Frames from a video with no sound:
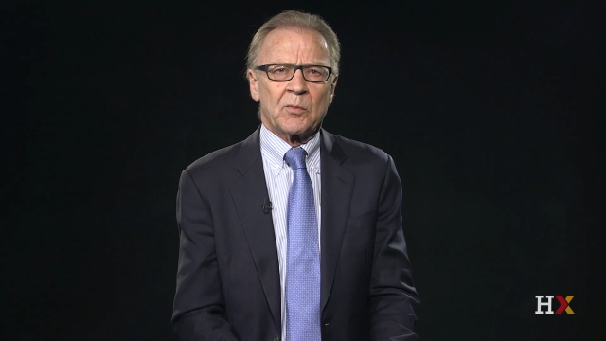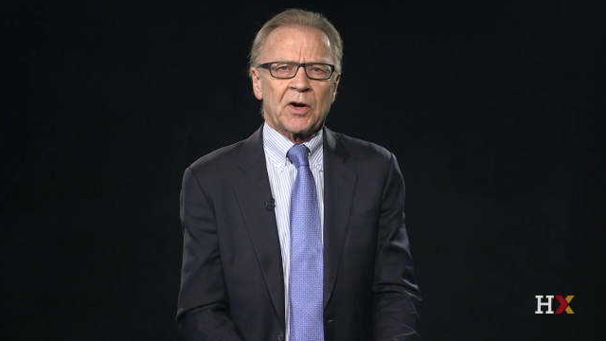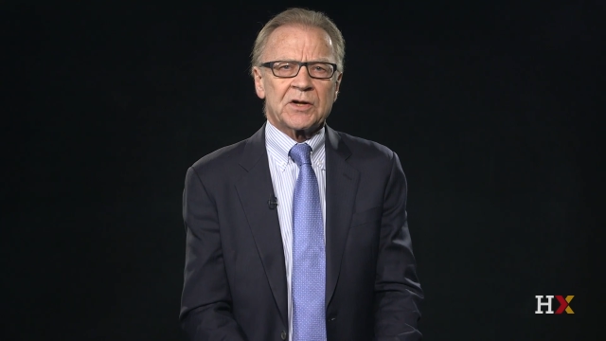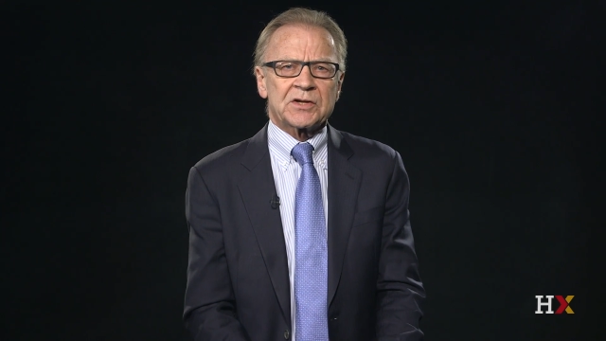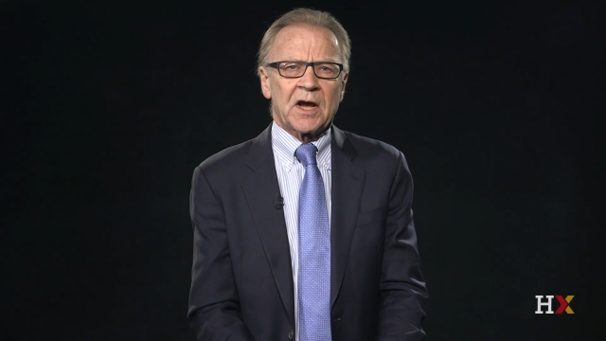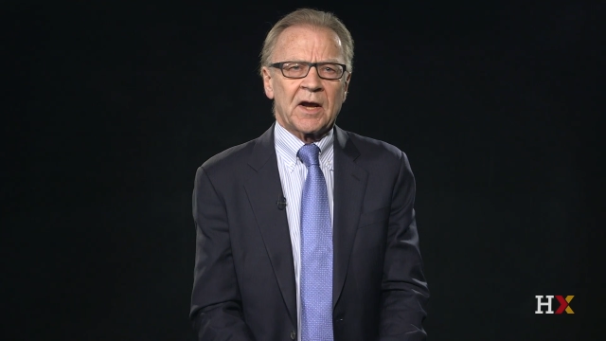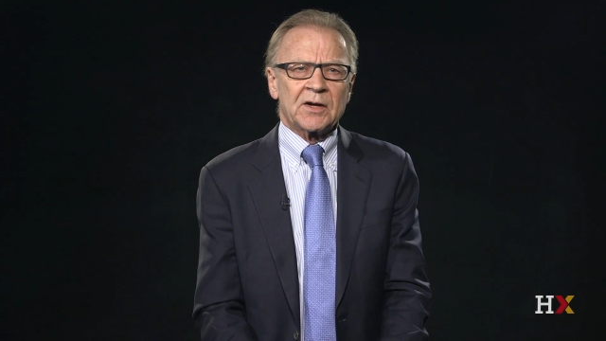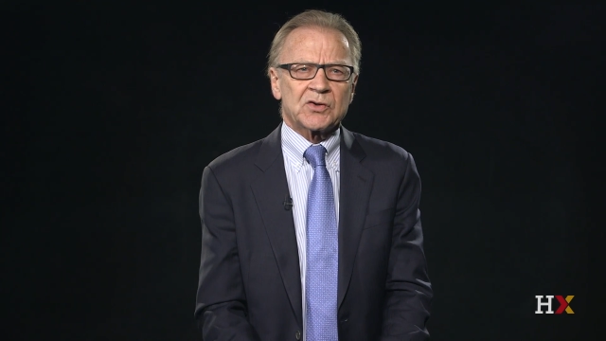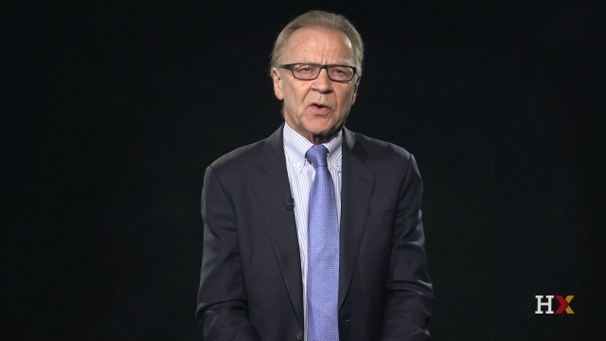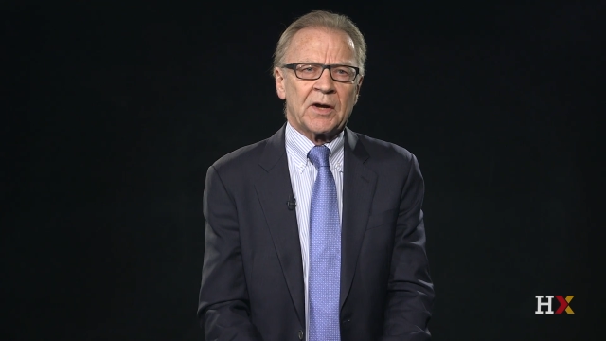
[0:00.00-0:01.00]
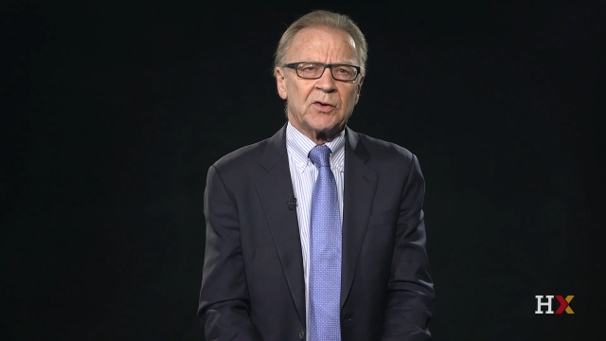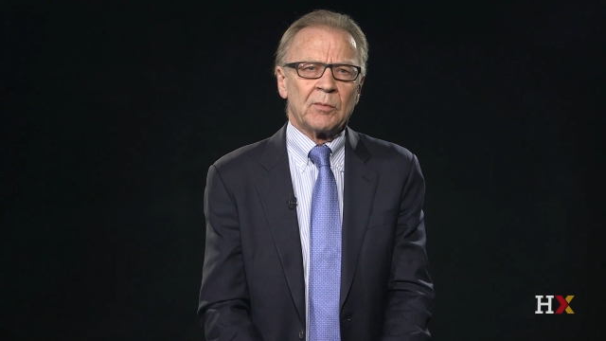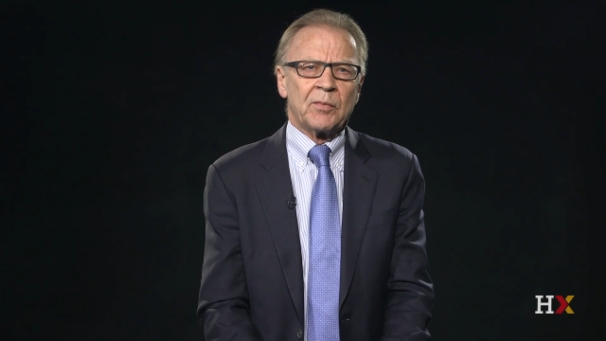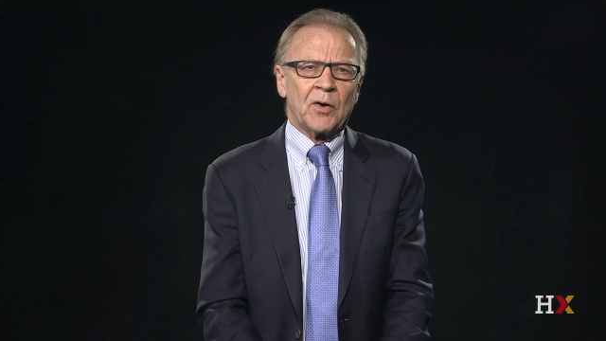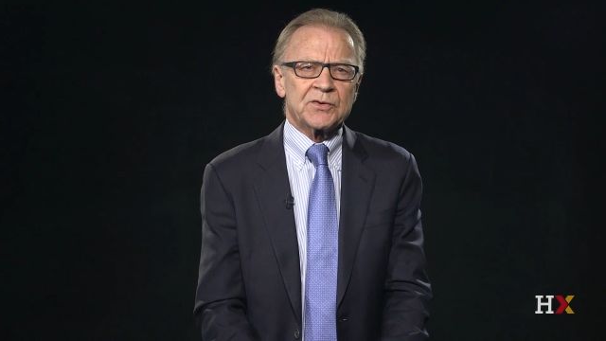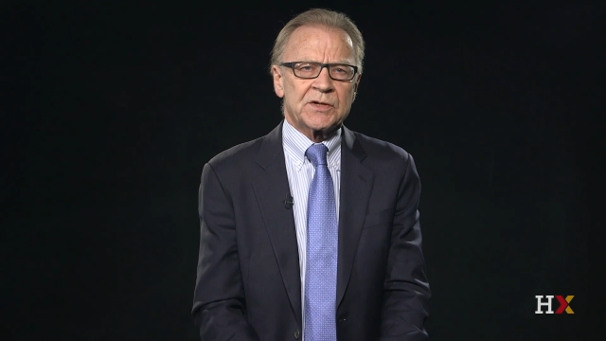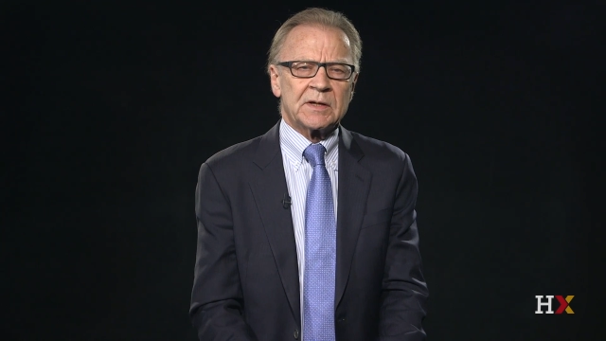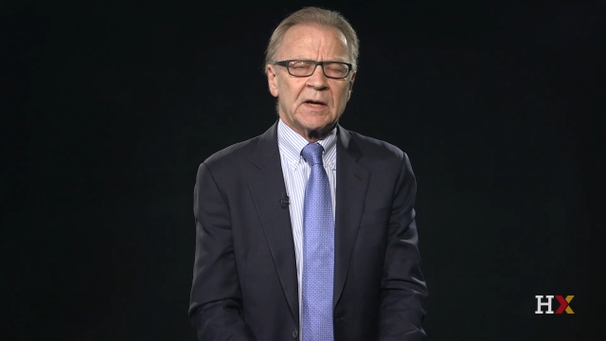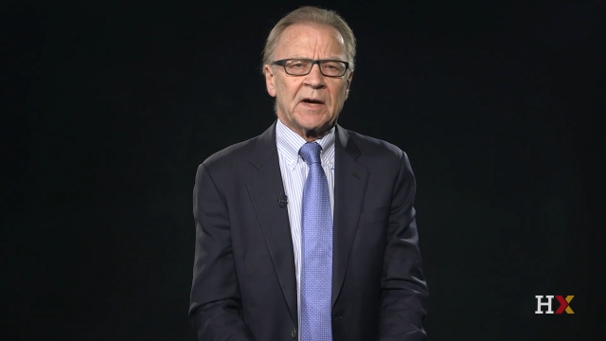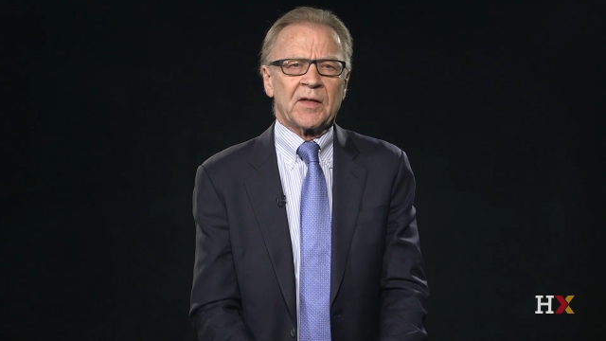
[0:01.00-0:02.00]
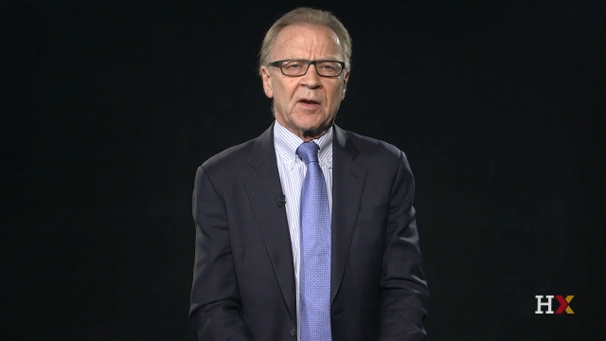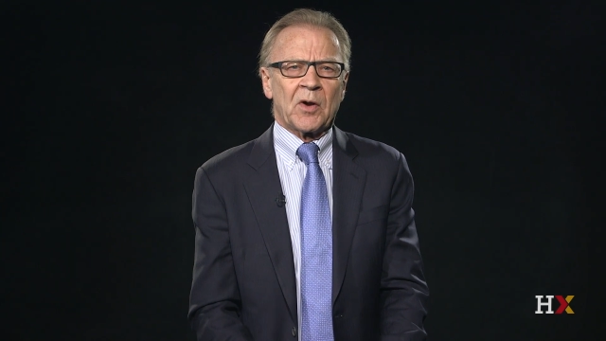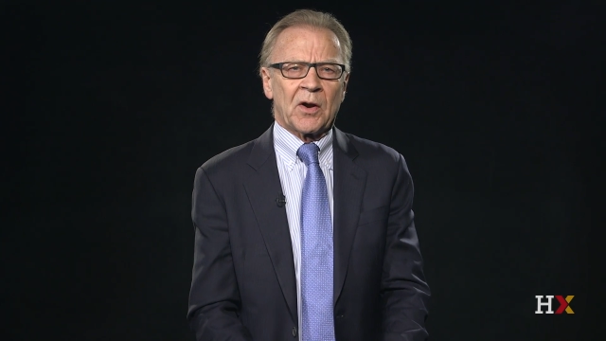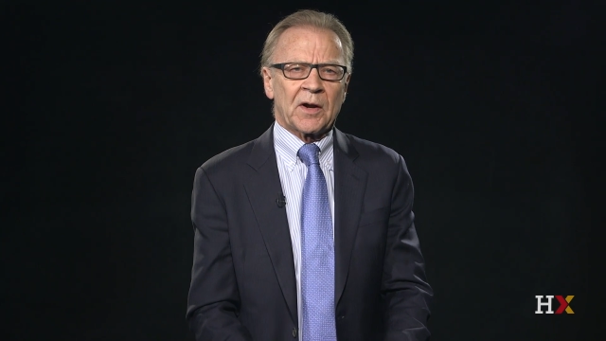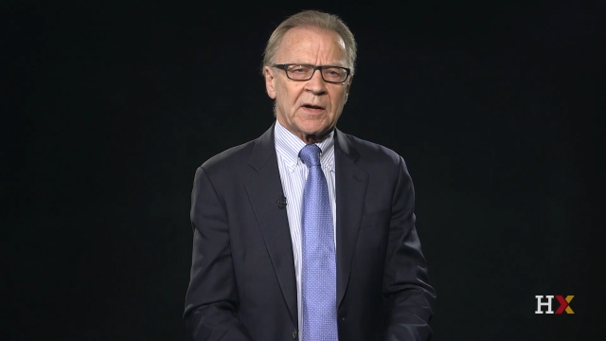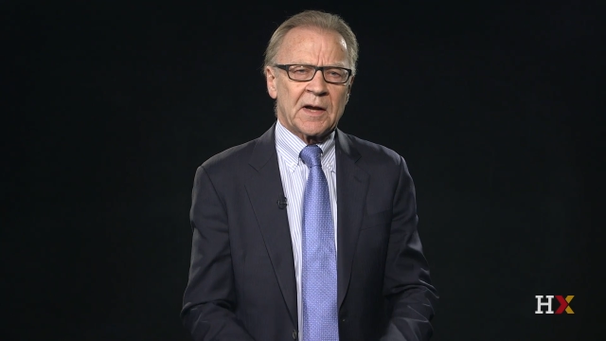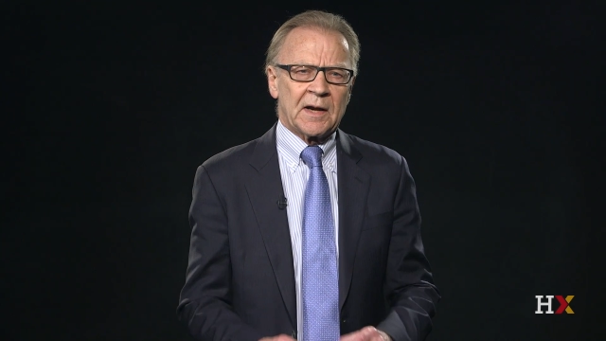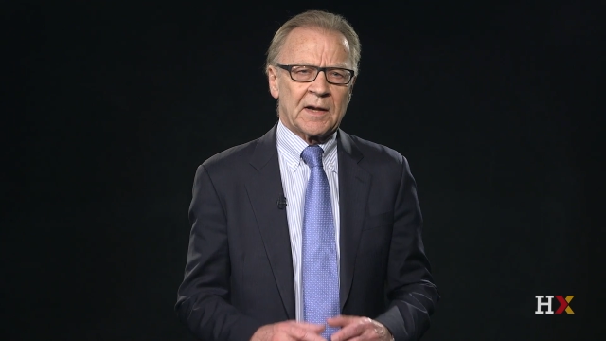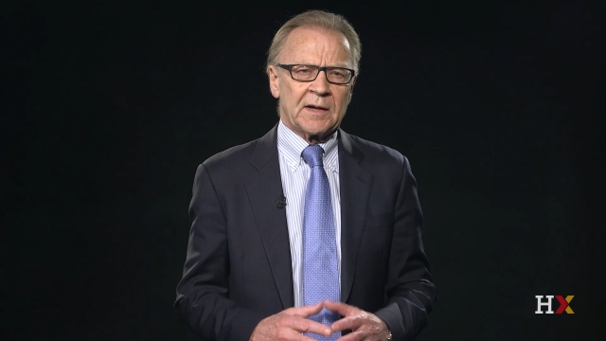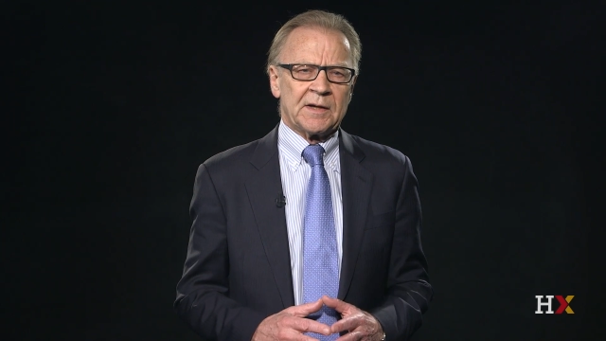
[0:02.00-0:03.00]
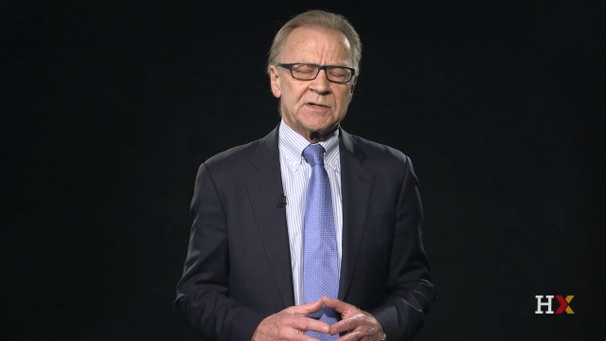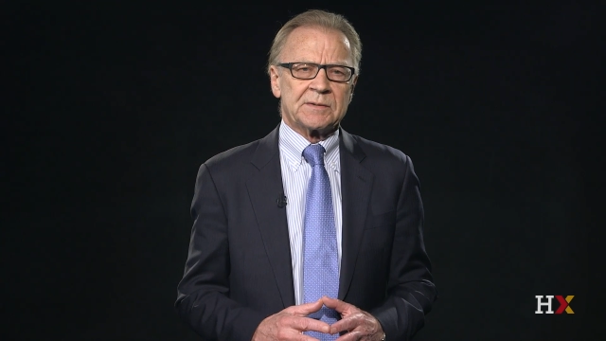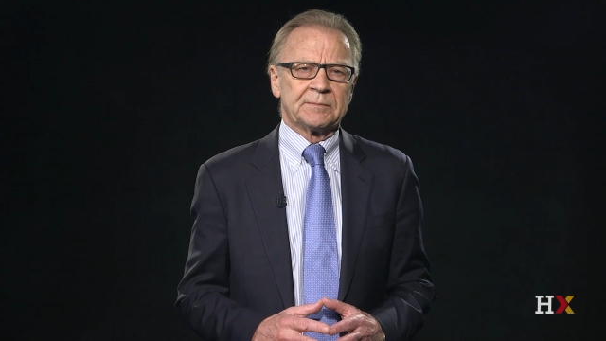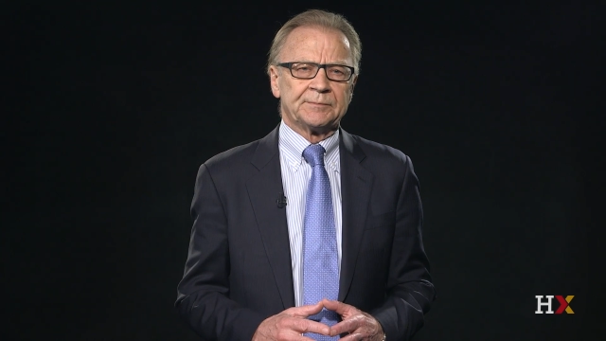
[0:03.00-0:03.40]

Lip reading: British king tried to impose it on the American colonies.